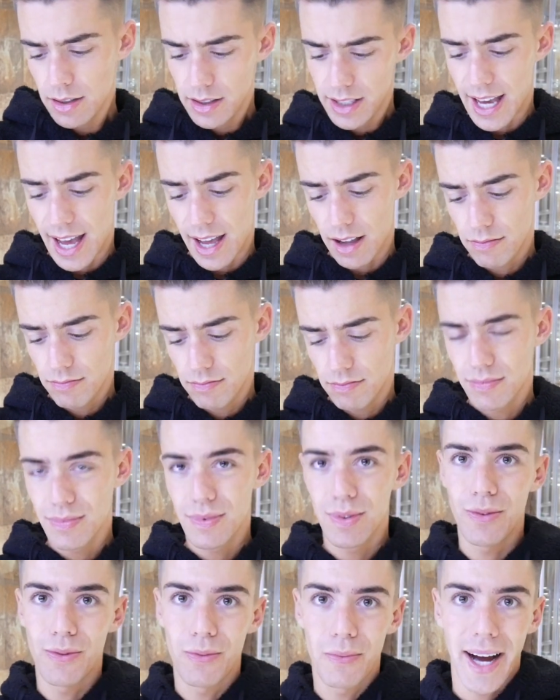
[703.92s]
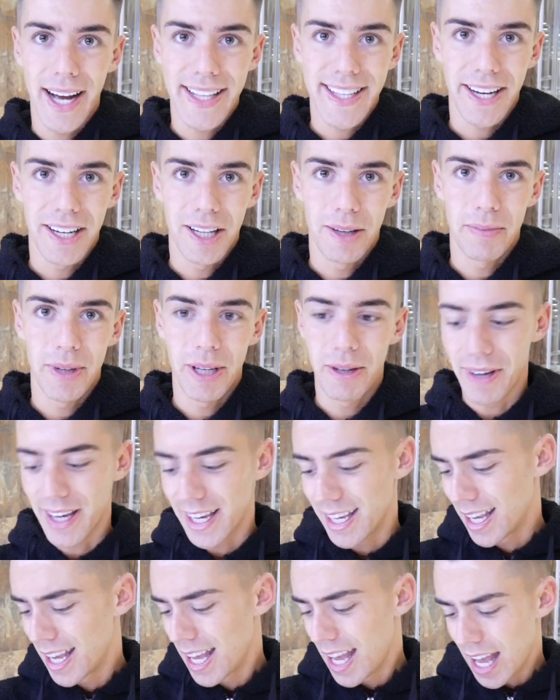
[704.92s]
Yeah, White Dental
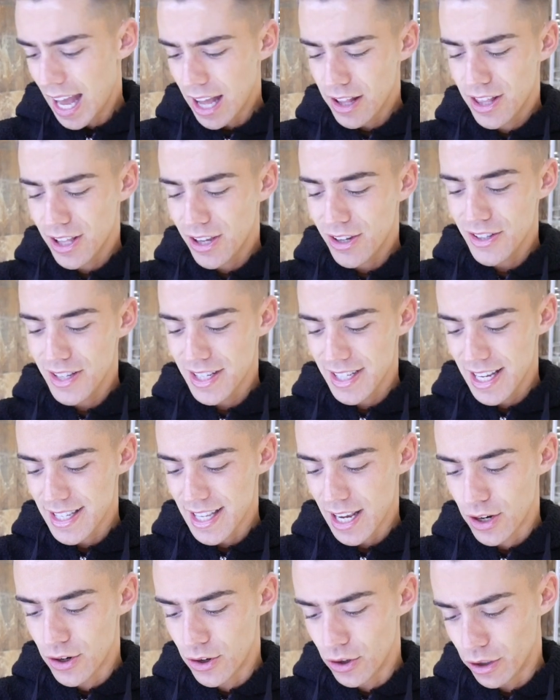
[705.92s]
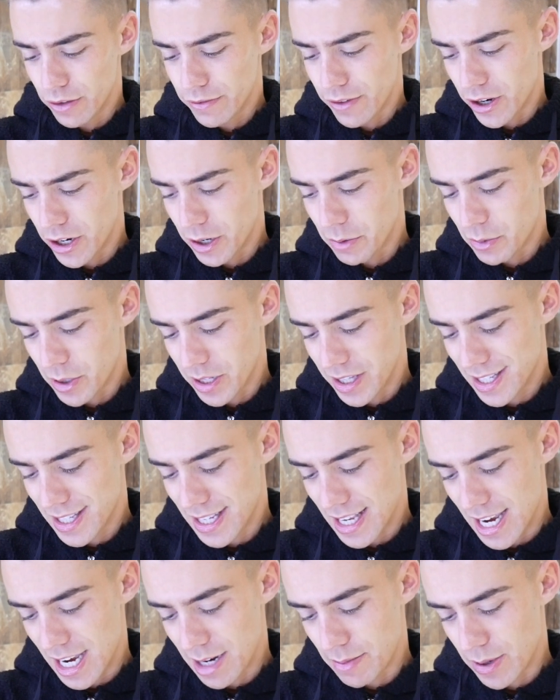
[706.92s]
Beauty. I think because it says like Novon on one
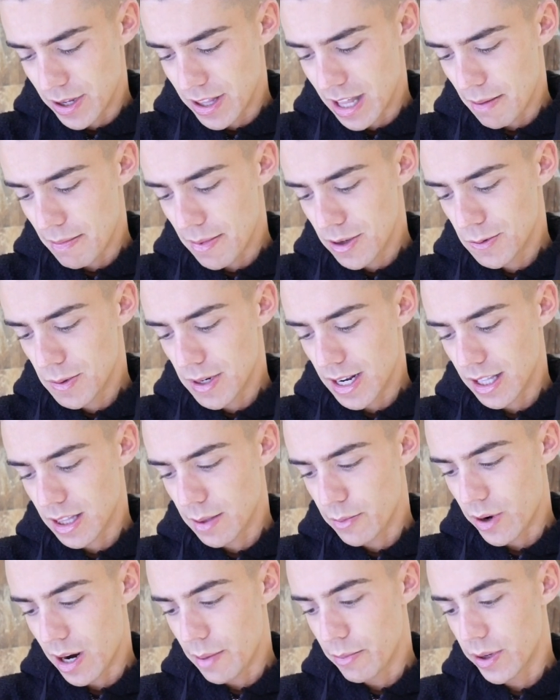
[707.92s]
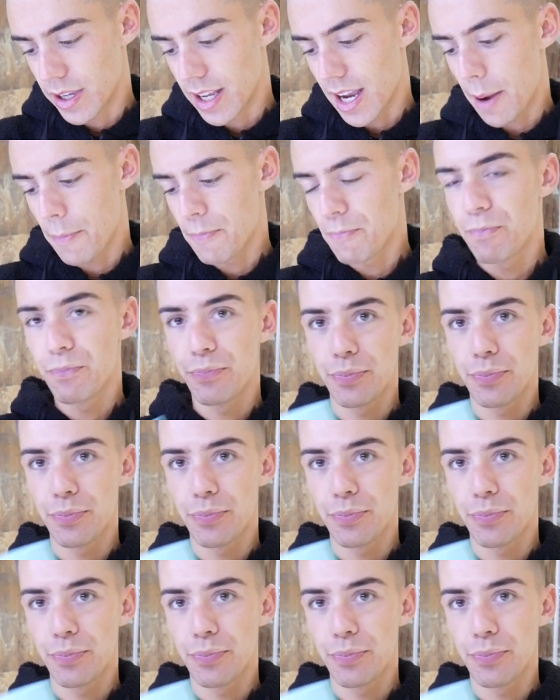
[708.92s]
side, but that must be like the brand, but yeah.